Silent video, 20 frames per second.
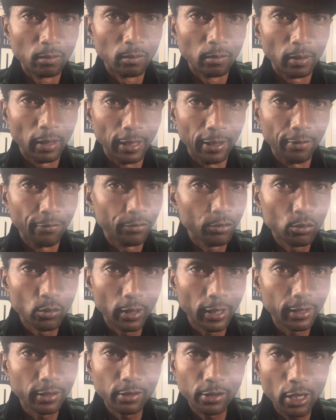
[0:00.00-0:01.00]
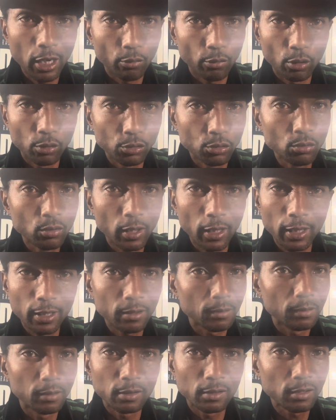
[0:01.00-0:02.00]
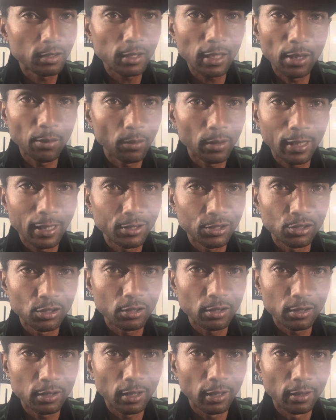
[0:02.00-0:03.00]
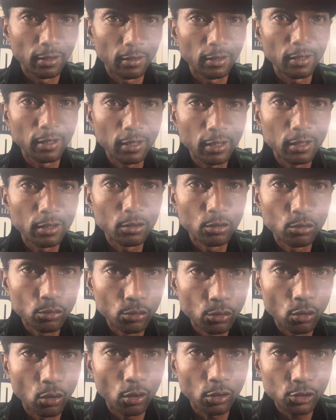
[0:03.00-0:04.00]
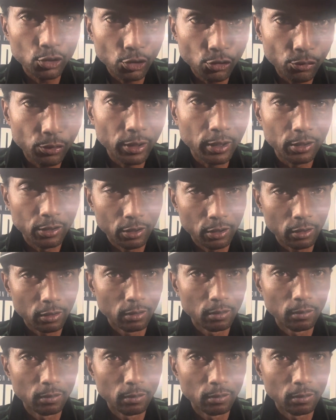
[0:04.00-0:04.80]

And if you ain't thorough, you can't say what I just said. In New York streets.